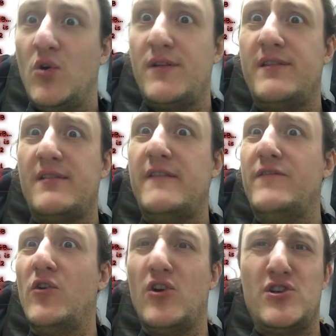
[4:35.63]

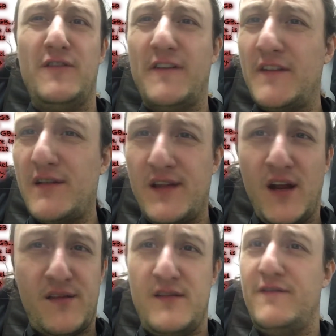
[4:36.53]
64,
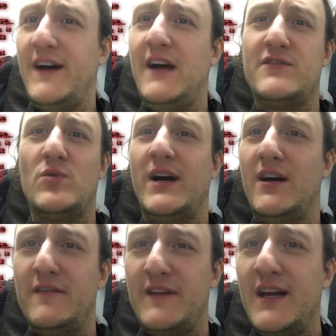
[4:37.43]
256, and
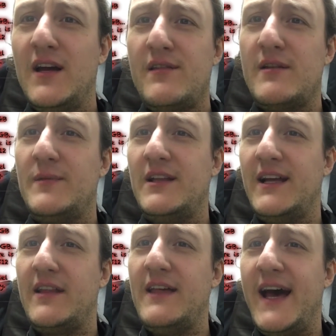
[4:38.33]
512. Something
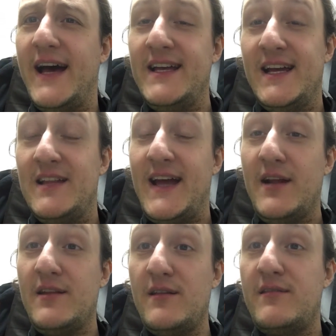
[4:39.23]
like that. That's
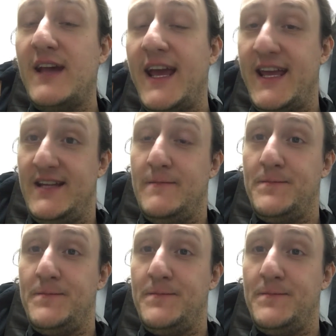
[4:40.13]
insane.